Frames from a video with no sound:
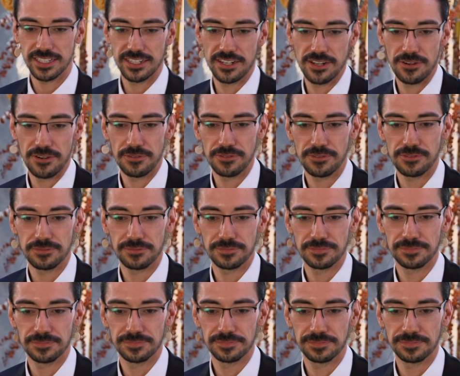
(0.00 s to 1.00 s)
you know,
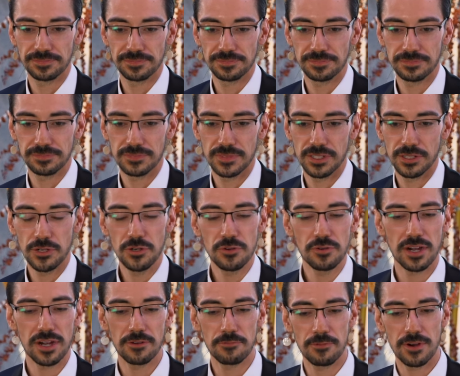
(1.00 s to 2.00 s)
who
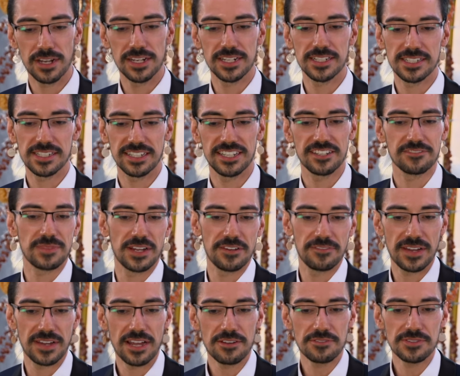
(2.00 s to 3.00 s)
I wanted to give my
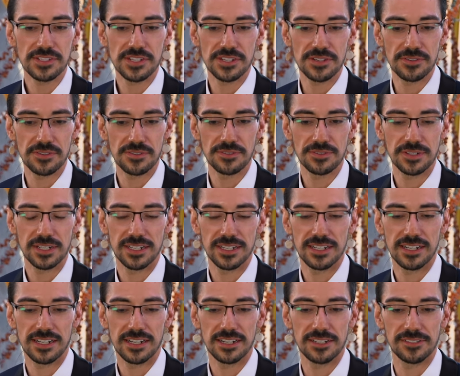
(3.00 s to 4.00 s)
vows to.
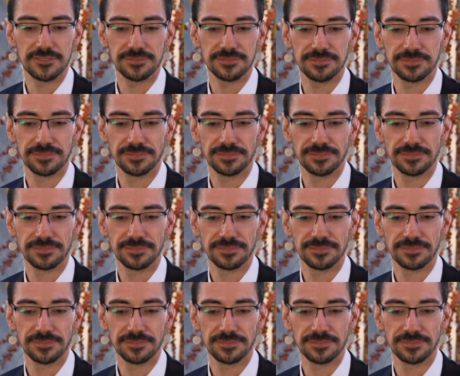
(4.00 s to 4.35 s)
Um,